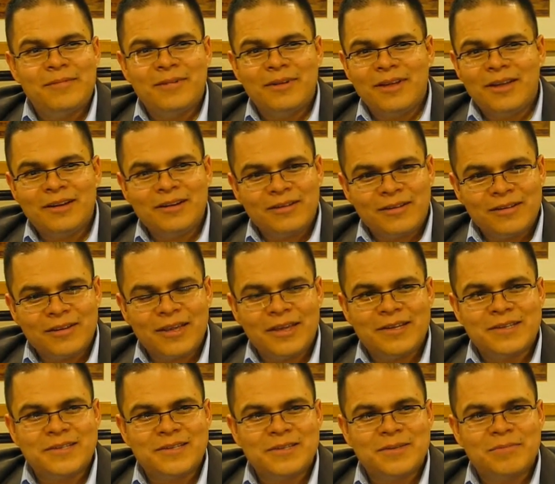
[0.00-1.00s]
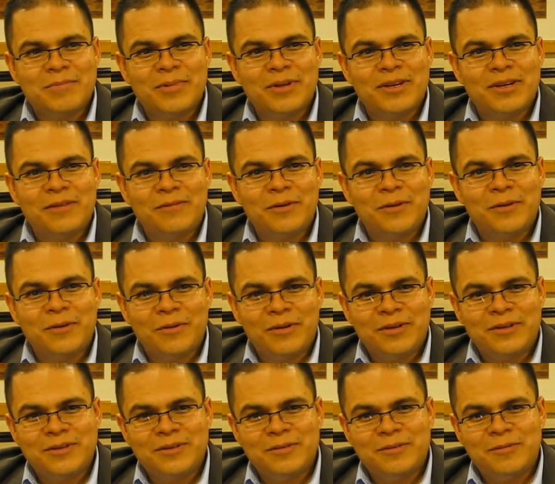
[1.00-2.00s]
Not in all cases, but if you're
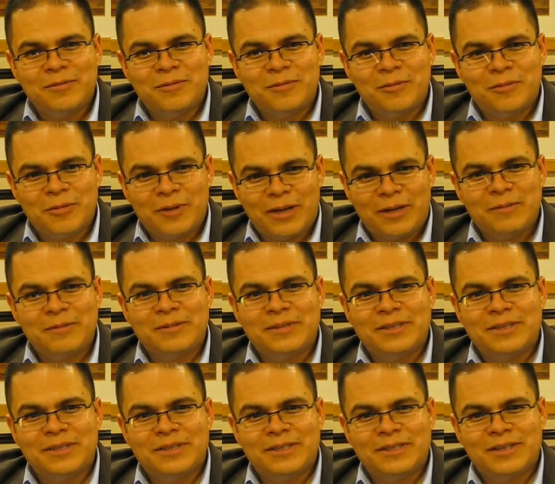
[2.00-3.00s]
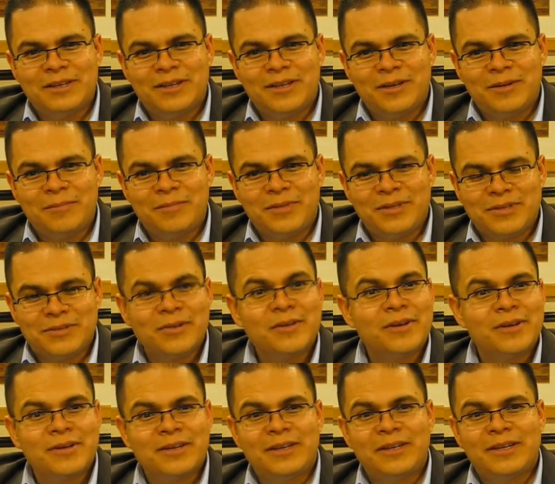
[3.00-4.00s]
going to ground it
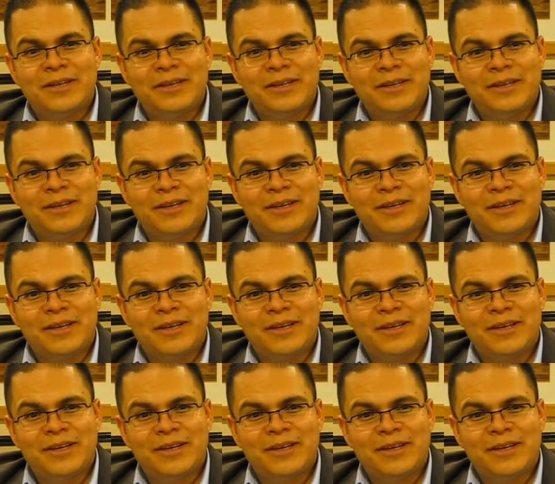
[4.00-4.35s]
historically